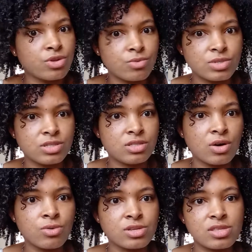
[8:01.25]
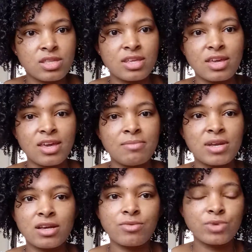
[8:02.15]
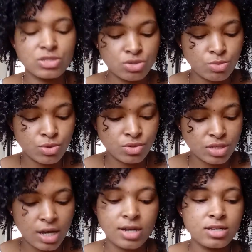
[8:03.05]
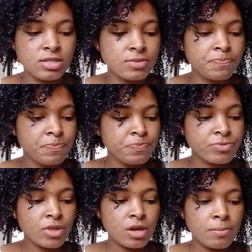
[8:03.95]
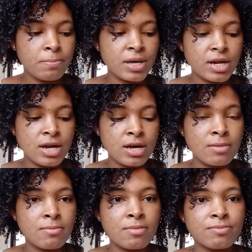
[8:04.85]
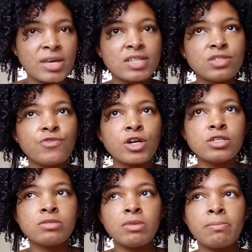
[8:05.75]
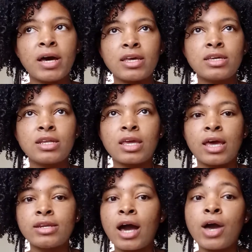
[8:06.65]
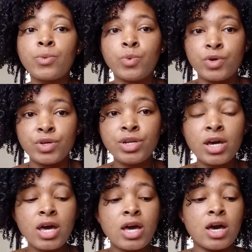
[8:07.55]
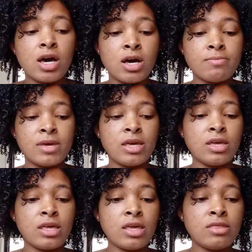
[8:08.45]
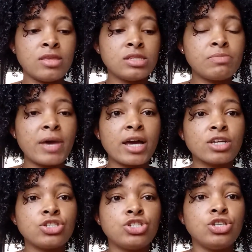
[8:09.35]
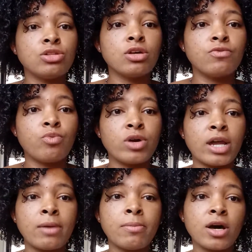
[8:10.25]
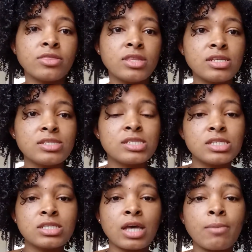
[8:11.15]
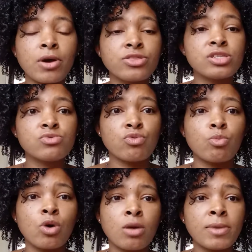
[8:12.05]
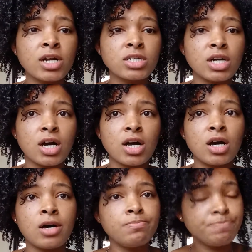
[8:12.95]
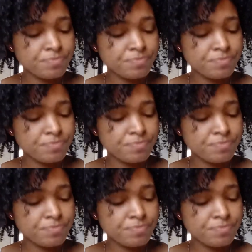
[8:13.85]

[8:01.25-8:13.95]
was the only thing that came at a reasonable size. But as far as me buying it again, I would. In this package deal of when I bought I bought this from Walmart.com.